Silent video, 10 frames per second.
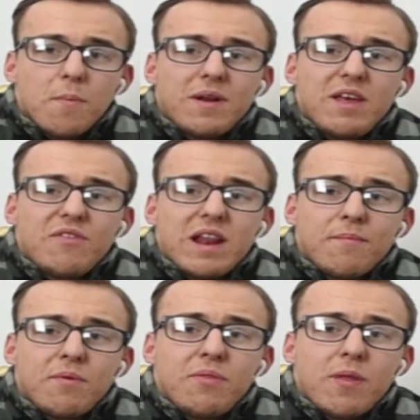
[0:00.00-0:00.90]
Please
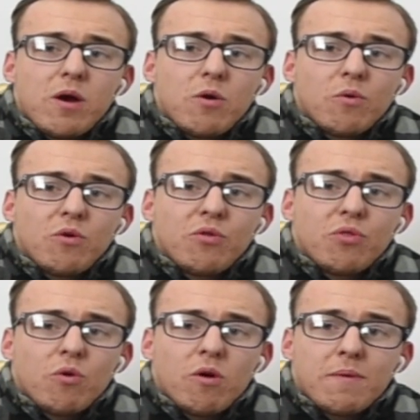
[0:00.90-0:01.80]
let me know what you
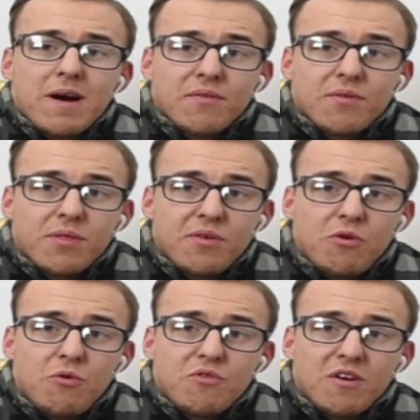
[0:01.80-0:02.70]
thought about the
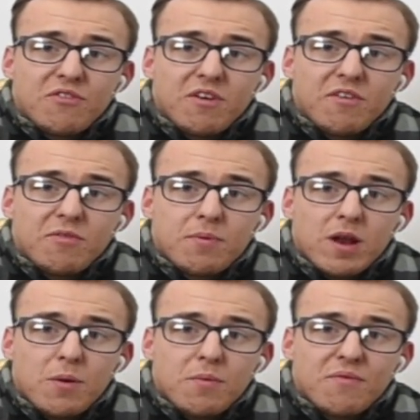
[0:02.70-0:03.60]
new judges,
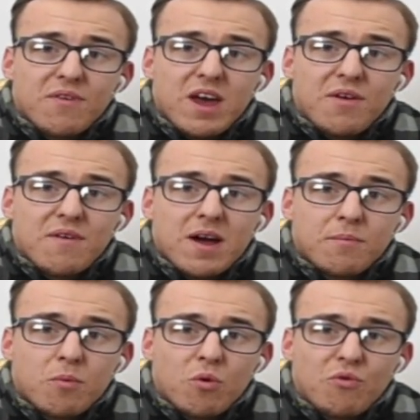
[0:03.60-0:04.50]
Paloma Faith
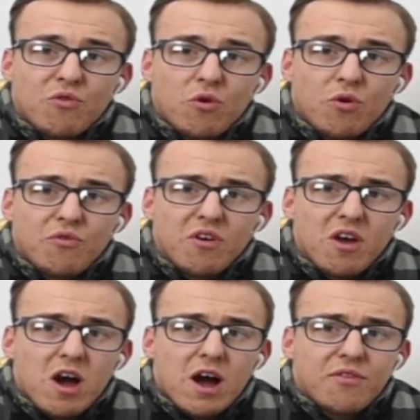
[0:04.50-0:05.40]
and Boy George.
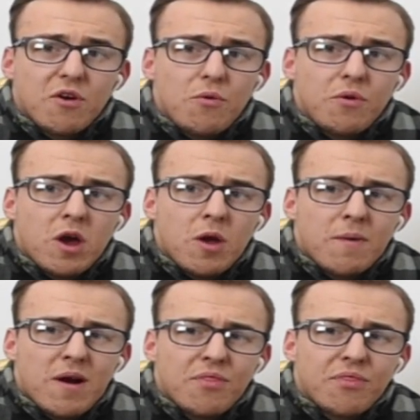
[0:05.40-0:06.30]
I don't know,
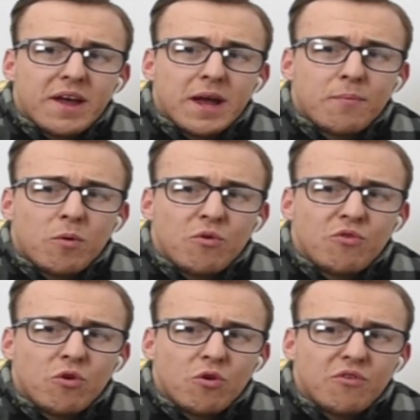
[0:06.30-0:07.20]
but I think Boy
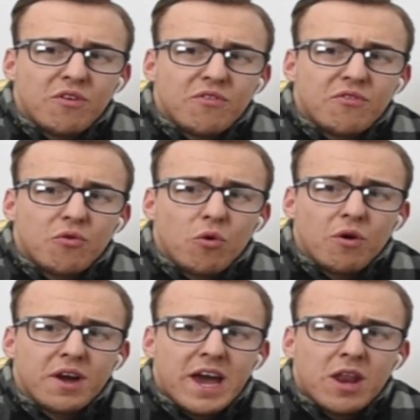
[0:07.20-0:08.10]
George is
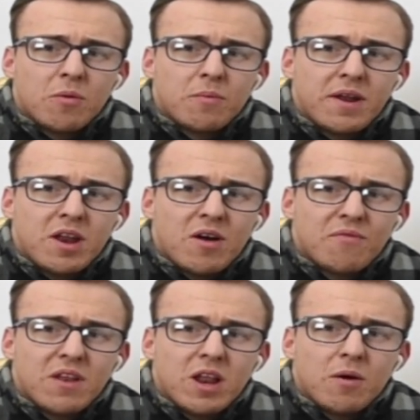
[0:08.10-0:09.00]
sort of getting on my
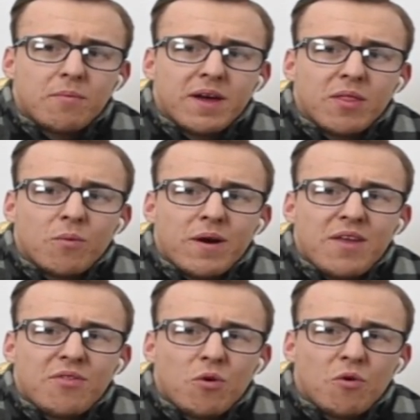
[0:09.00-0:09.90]
nerves a little bit, the
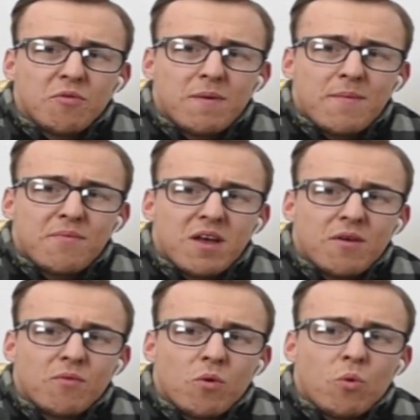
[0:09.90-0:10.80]
way he talks about
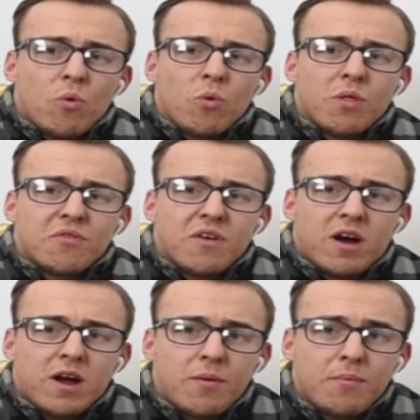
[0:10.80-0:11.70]
himself all the
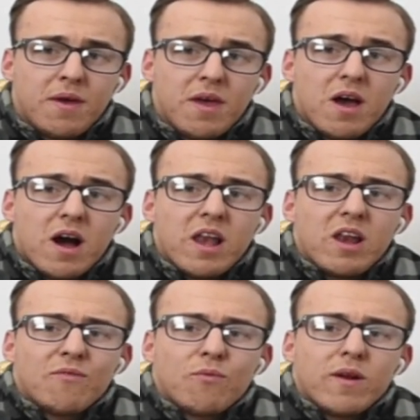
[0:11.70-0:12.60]
time. I
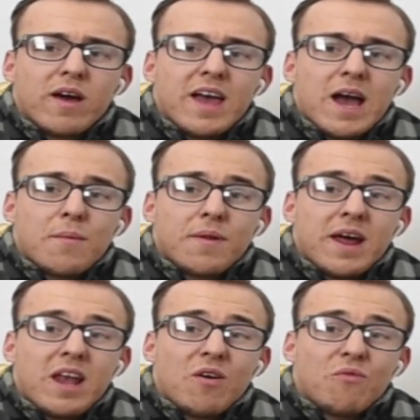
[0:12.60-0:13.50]
love Will.i.am and
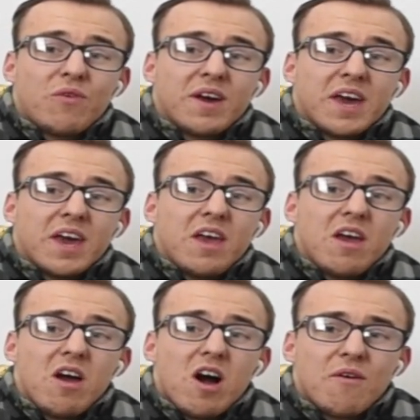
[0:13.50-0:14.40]
I love Ricky.
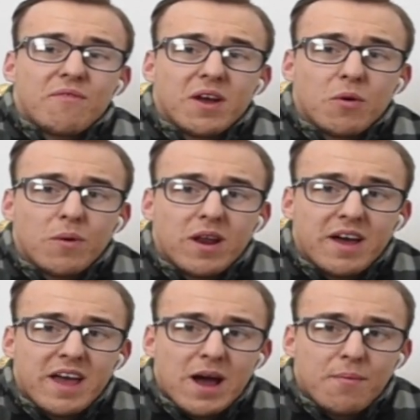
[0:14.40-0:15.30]
I think
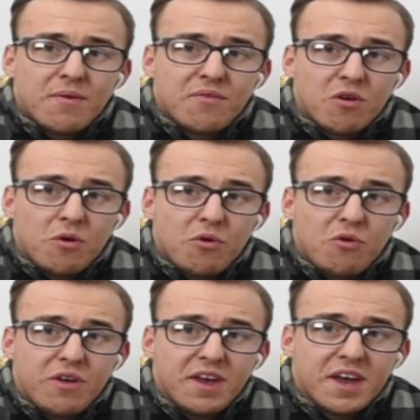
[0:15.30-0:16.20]
Will.i.am is so
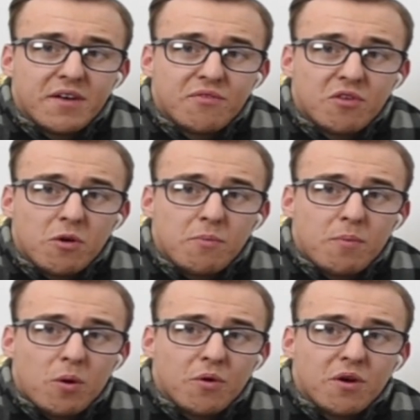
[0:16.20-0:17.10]
unique and so
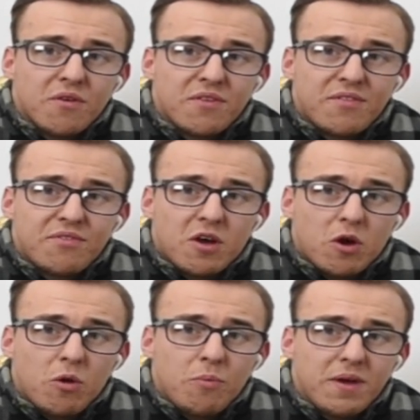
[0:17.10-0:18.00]
bonkers and
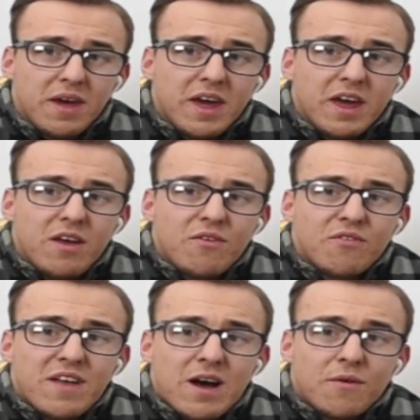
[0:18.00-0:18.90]
dope. He's
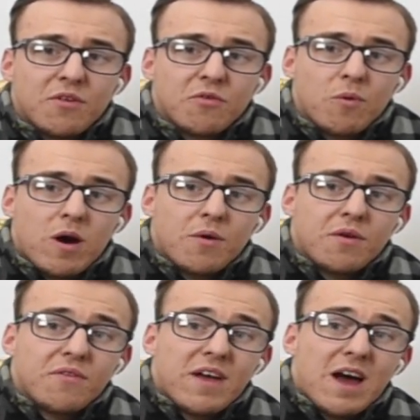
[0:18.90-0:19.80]
just out of this world,
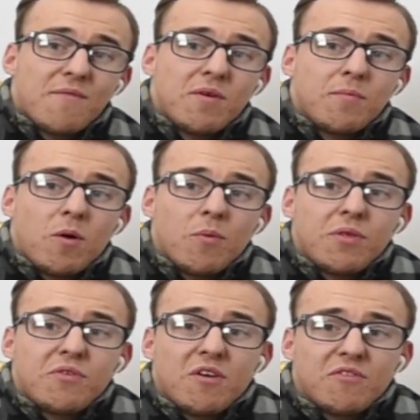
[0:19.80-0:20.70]
and to have him on
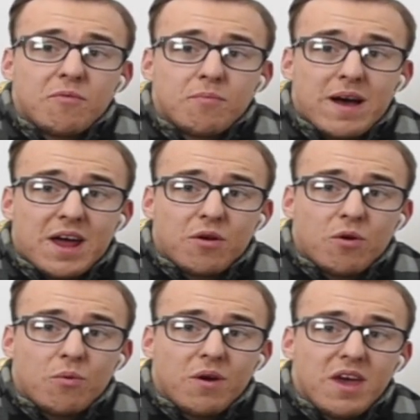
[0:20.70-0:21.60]
the judging
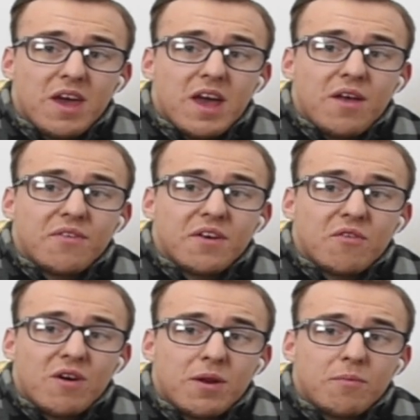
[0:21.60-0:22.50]
panel is
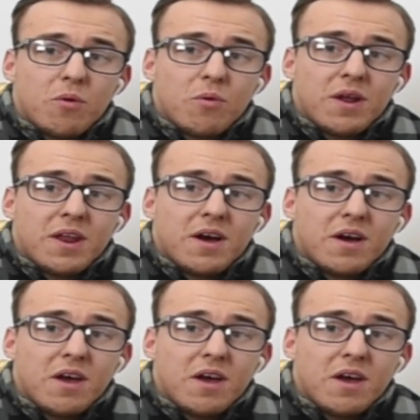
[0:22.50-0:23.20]
incredible, and